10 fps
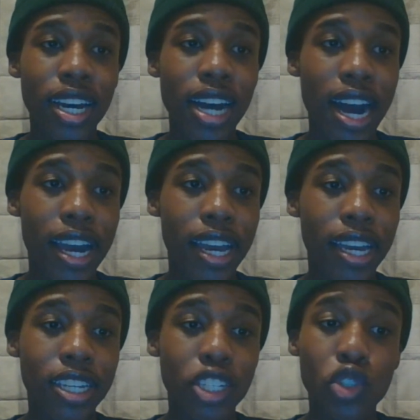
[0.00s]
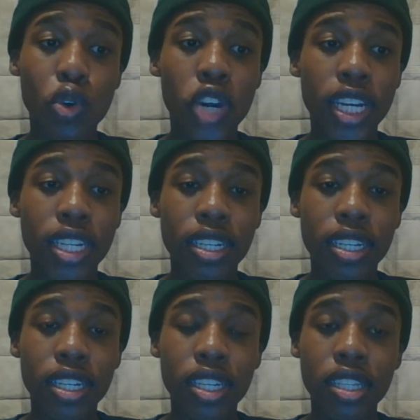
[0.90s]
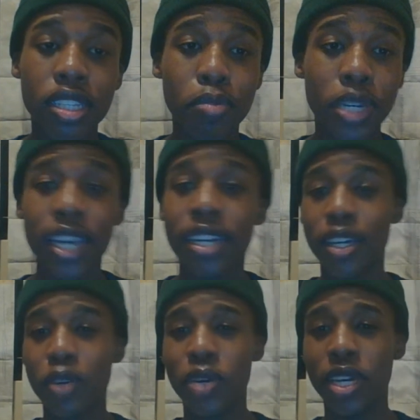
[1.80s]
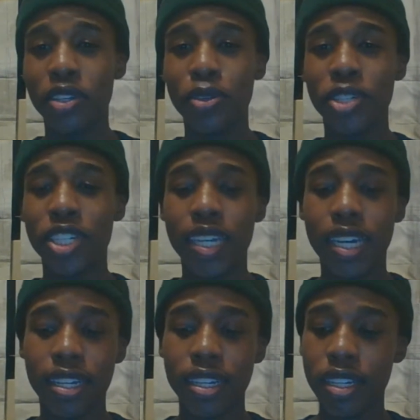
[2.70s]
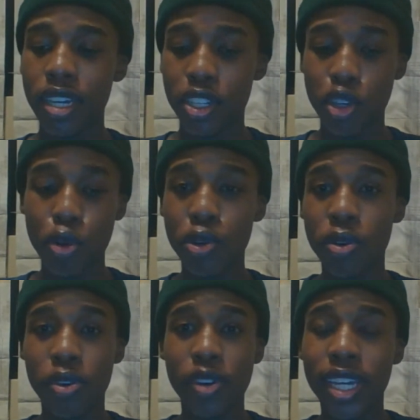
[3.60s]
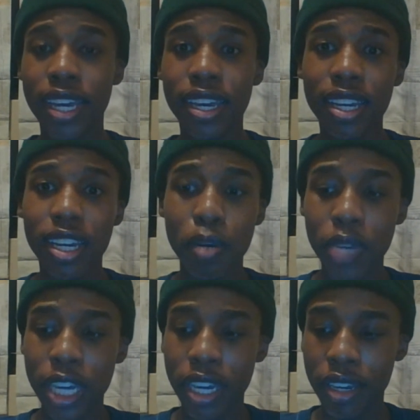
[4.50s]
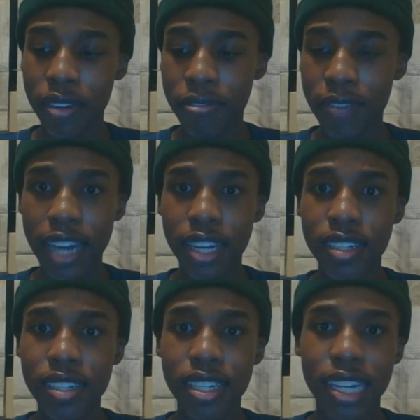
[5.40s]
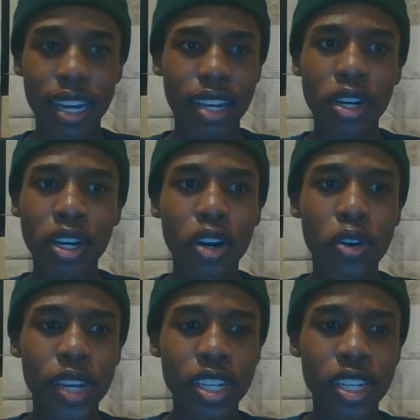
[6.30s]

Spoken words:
I enjoyed the beginning where Yuji and Toto were already heading up a fighting like already